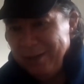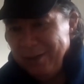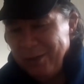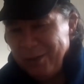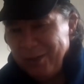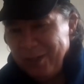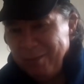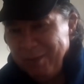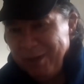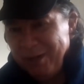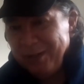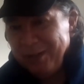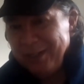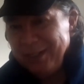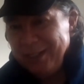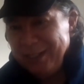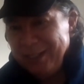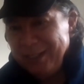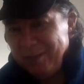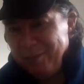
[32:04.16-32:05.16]
in the North
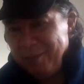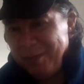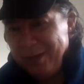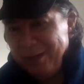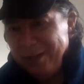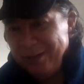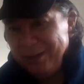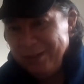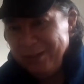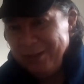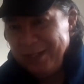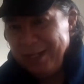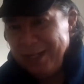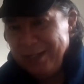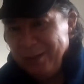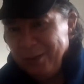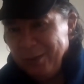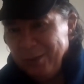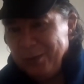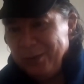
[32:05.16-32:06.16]
American experiences,
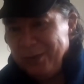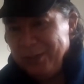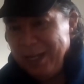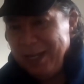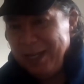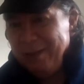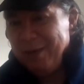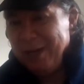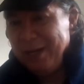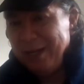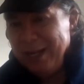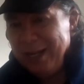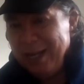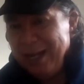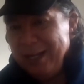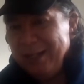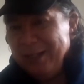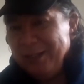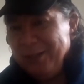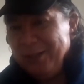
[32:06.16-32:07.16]
those same
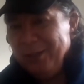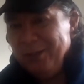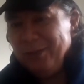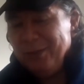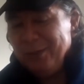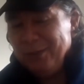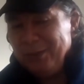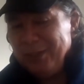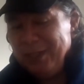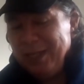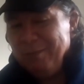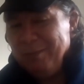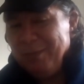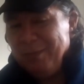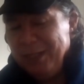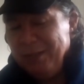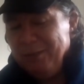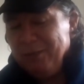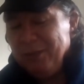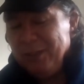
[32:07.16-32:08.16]
attitudes, those
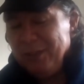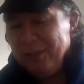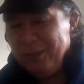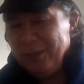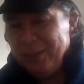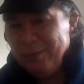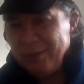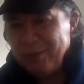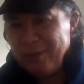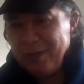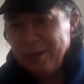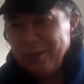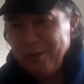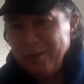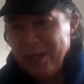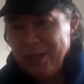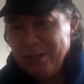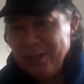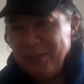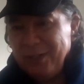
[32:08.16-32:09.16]
same belief systems
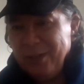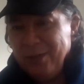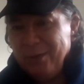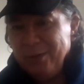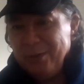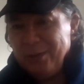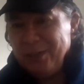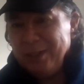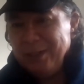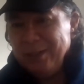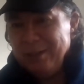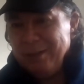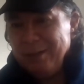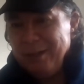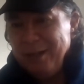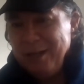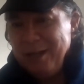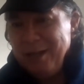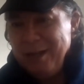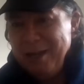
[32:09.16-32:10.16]
across the
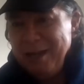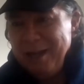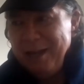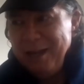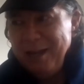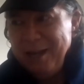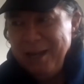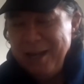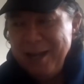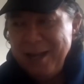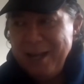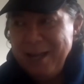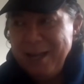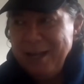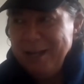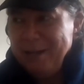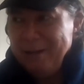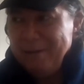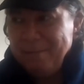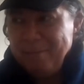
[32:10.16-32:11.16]
ocean.
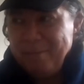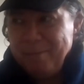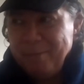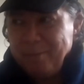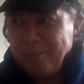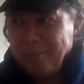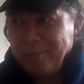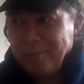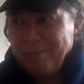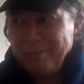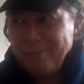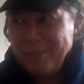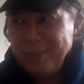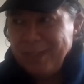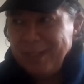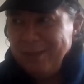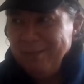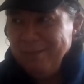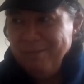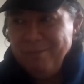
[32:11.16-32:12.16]
And
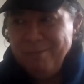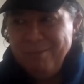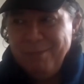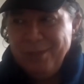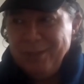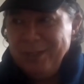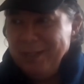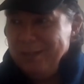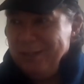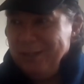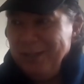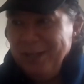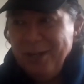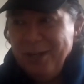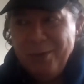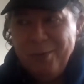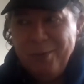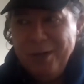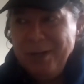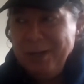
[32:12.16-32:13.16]
within
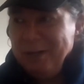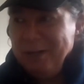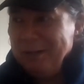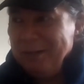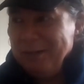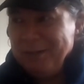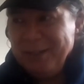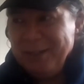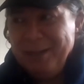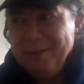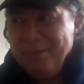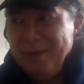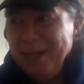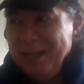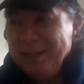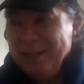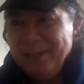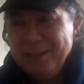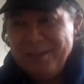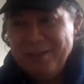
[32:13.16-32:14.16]
year one, and saying,
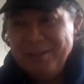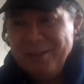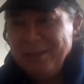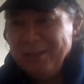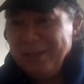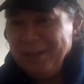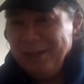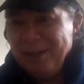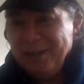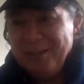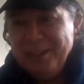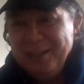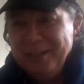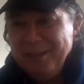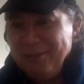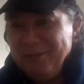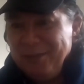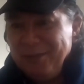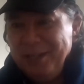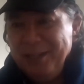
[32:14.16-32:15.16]
man, let's look at all
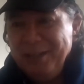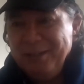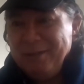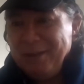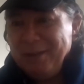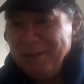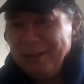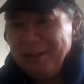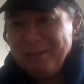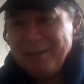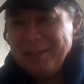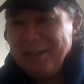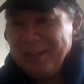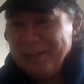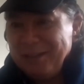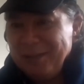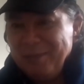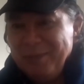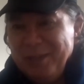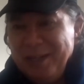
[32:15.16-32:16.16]
these trees. Well, let's
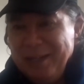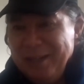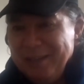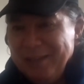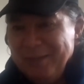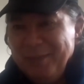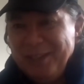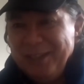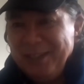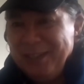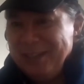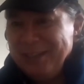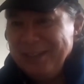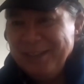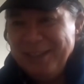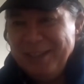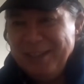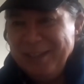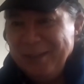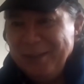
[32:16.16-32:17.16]
cut them down
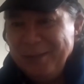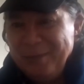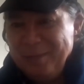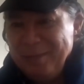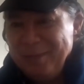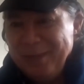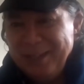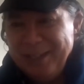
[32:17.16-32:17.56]
because, you know,